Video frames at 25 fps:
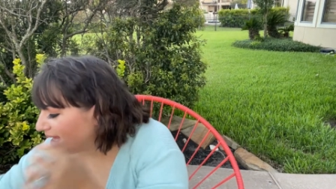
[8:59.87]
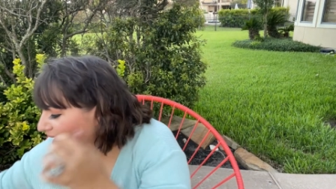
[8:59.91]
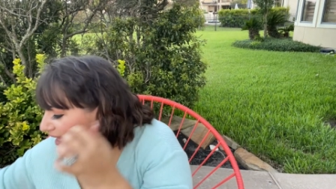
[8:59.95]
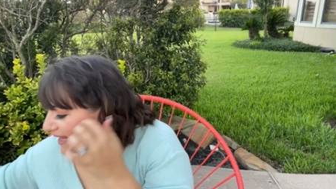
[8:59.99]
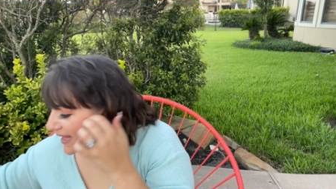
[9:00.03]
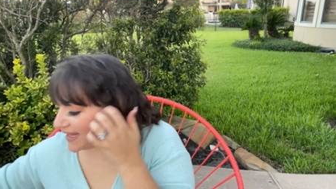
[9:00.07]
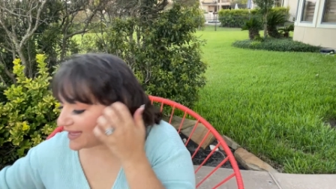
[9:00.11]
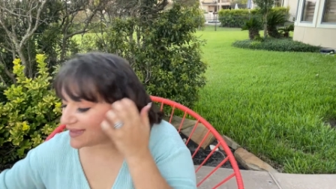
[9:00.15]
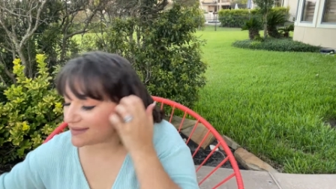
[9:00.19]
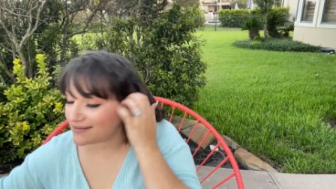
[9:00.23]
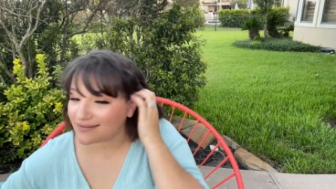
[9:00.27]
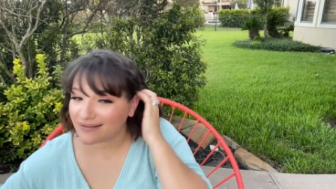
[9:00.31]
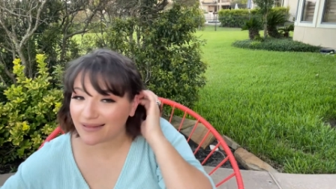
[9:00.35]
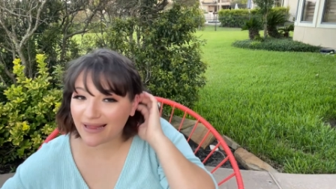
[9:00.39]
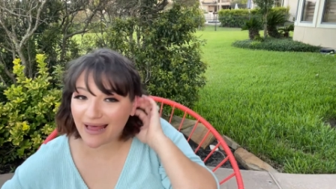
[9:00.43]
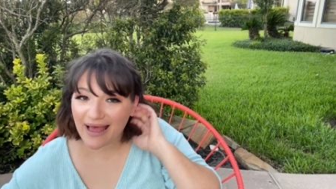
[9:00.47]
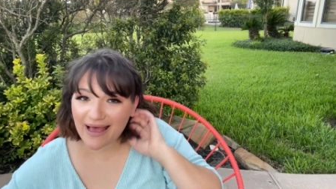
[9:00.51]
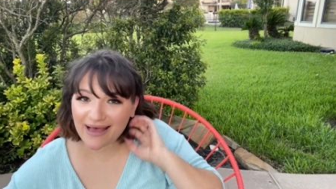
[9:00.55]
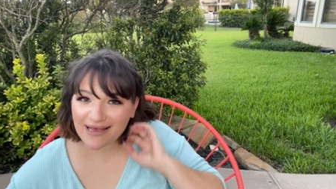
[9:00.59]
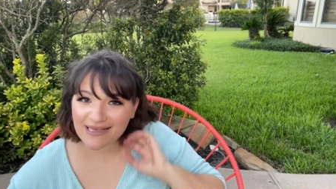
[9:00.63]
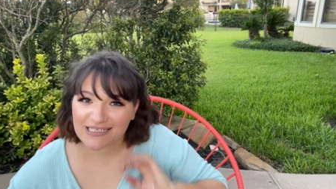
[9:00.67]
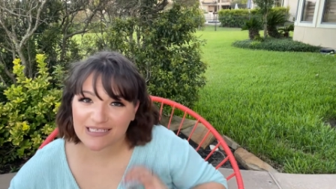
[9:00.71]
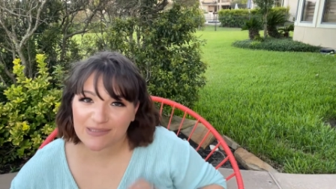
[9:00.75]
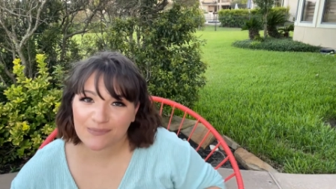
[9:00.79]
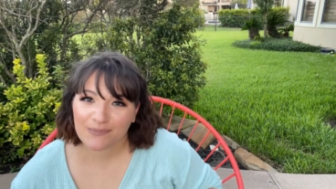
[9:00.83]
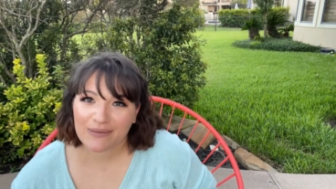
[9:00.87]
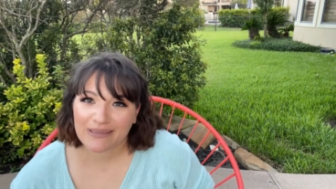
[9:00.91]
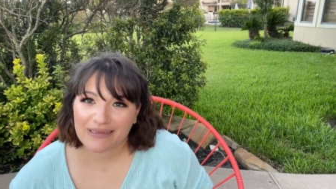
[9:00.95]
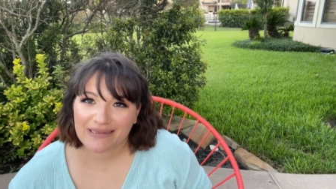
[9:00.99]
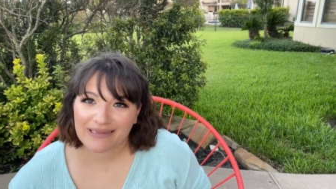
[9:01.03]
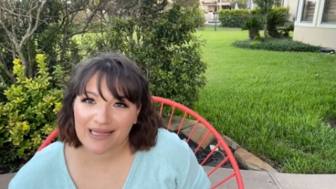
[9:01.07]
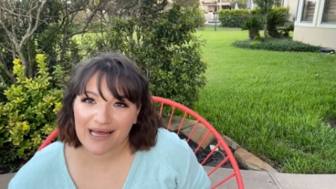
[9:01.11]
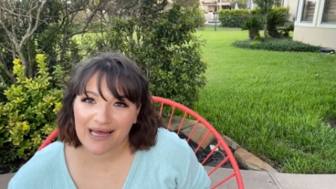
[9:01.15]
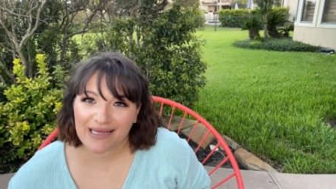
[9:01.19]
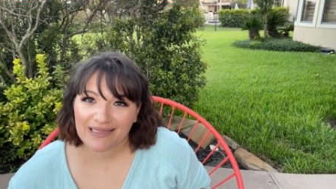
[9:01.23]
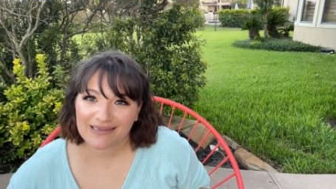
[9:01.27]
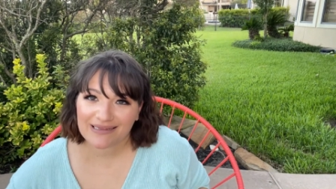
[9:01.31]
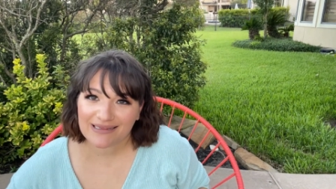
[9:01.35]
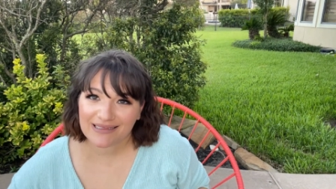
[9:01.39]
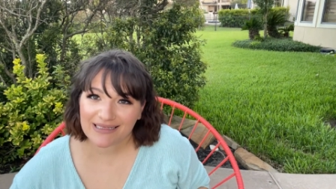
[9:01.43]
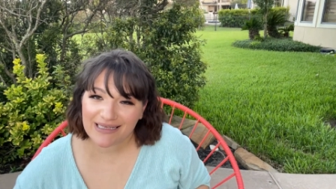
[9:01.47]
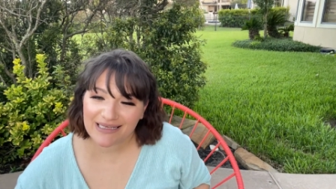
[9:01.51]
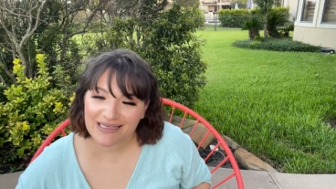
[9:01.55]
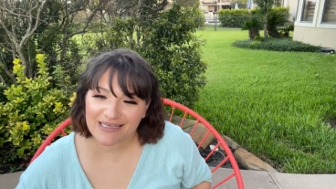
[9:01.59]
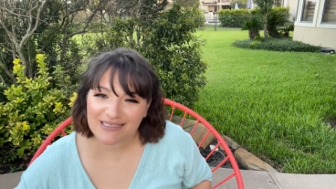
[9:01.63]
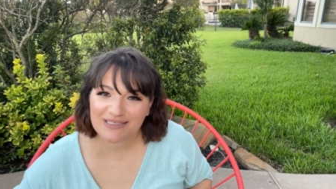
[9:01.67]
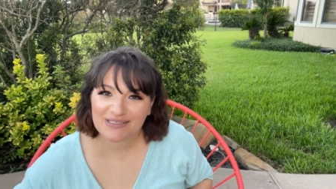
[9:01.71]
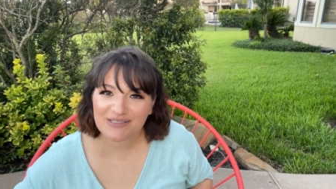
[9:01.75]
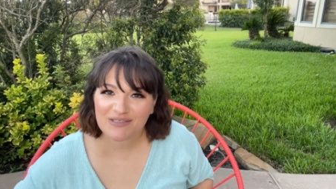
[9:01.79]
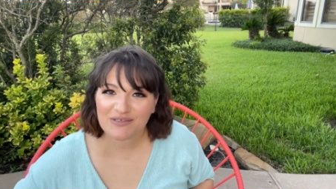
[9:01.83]
And last but not
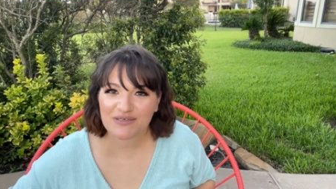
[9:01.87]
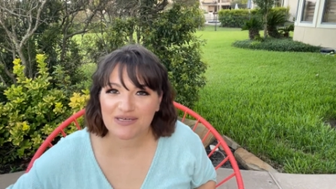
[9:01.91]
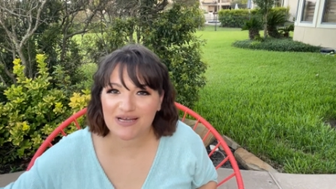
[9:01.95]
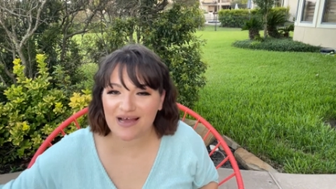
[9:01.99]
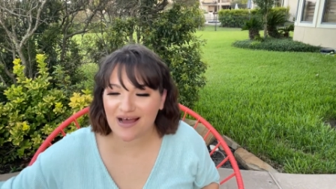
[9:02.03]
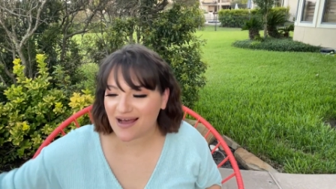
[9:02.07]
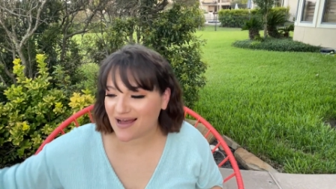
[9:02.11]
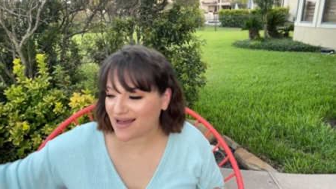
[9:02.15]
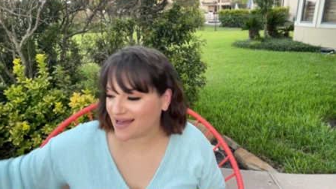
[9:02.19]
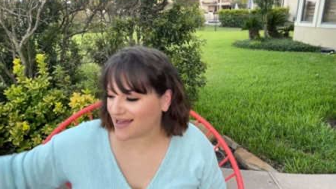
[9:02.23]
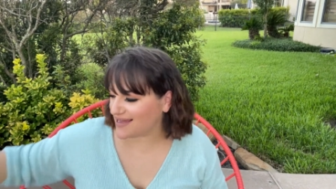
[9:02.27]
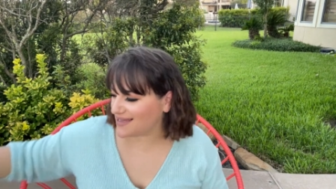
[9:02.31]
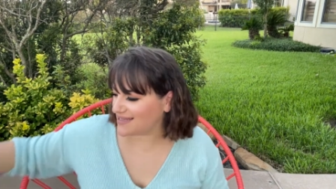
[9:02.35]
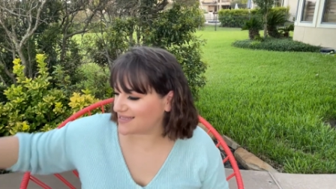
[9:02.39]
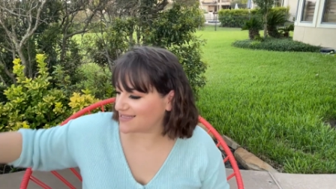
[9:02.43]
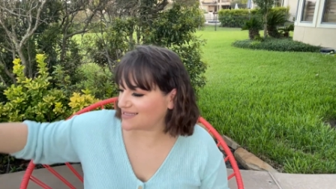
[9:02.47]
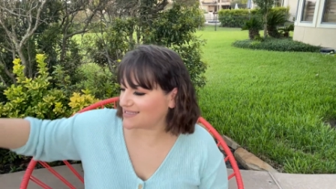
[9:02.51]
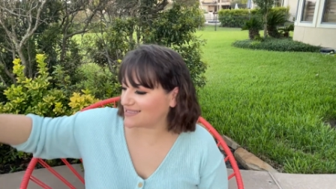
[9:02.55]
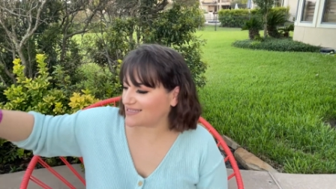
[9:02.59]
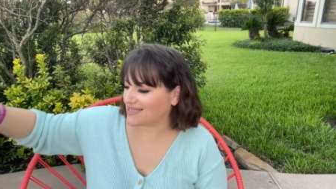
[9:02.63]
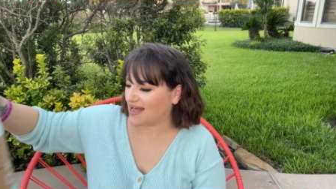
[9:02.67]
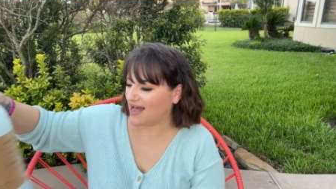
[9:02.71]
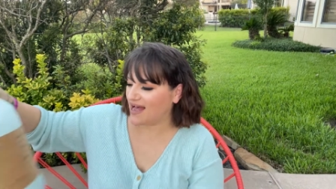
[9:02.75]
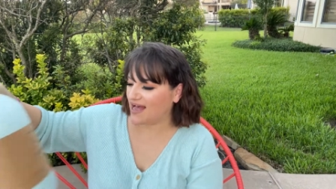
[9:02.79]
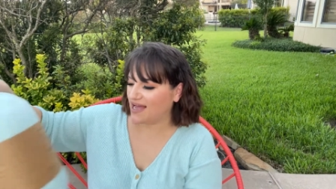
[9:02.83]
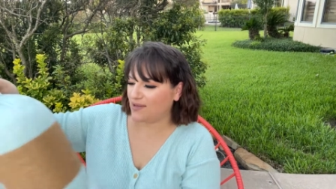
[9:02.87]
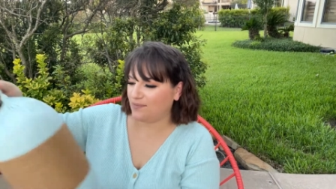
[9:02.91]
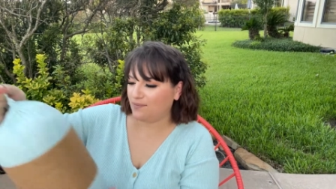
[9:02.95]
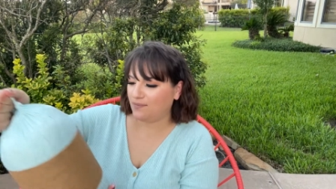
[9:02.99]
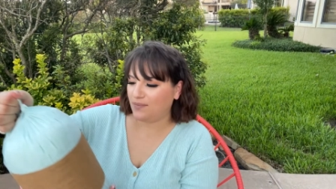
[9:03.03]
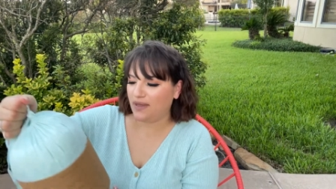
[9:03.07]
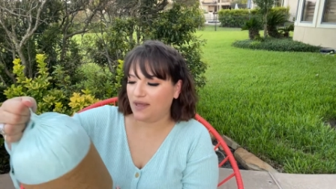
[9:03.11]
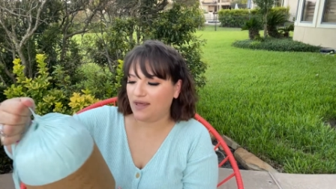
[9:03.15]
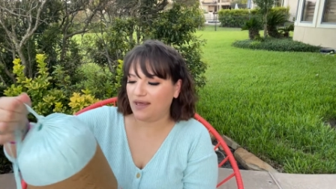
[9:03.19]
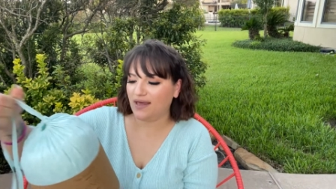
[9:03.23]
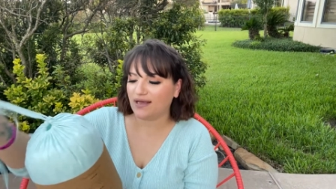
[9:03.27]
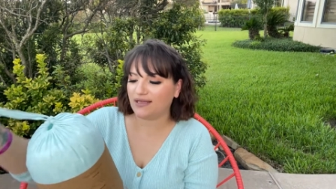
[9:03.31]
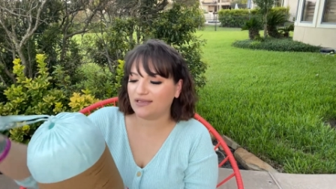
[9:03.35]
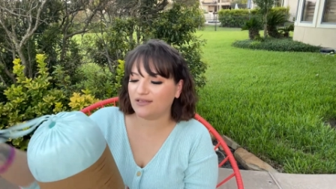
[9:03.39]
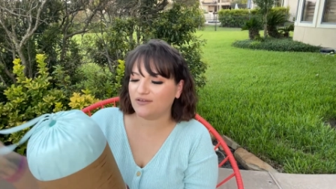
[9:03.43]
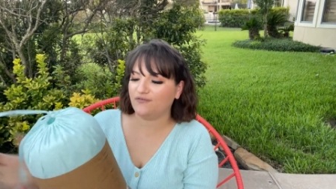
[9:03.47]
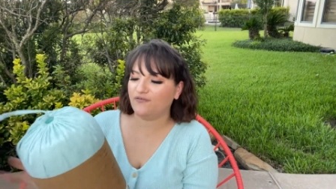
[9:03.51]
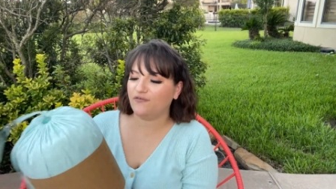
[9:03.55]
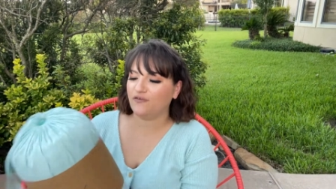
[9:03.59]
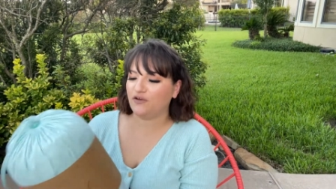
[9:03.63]
least, you guys, I picked for